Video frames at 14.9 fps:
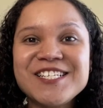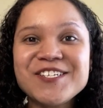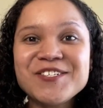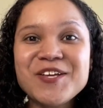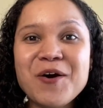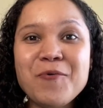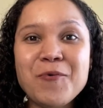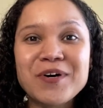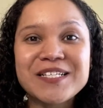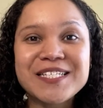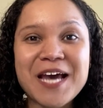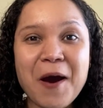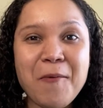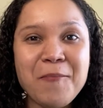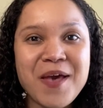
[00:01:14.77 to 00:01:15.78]
you know what
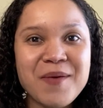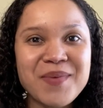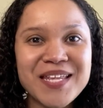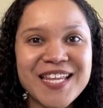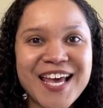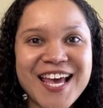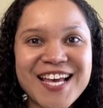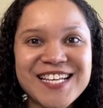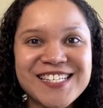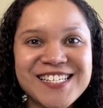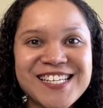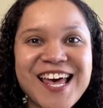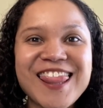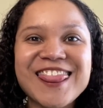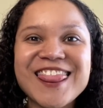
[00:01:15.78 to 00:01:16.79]
down payment is,
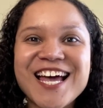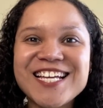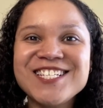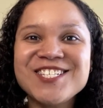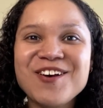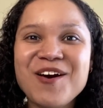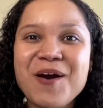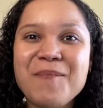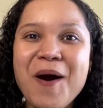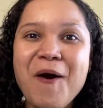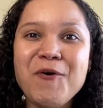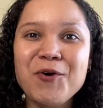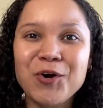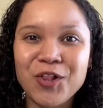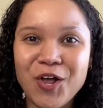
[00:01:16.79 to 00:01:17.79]
let's talk
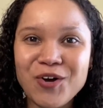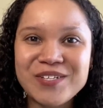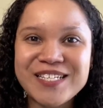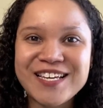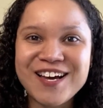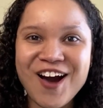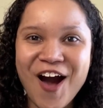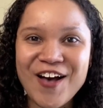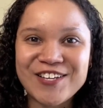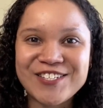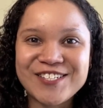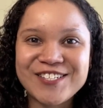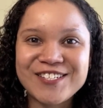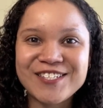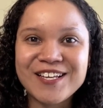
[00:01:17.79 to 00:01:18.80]
about closing
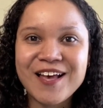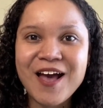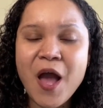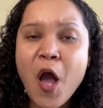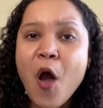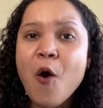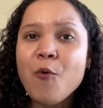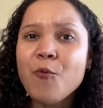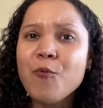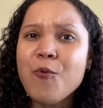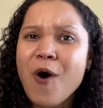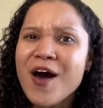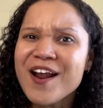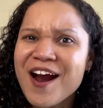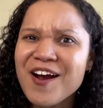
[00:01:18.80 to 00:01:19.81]
costs.
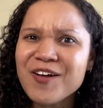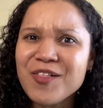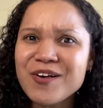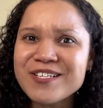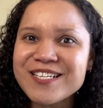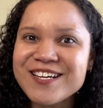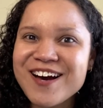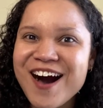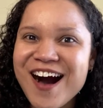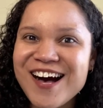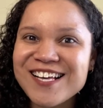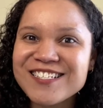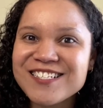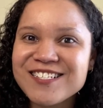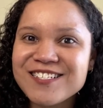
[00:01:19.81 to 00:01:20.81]
What are closing
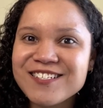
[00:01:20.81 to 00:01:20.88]
costs?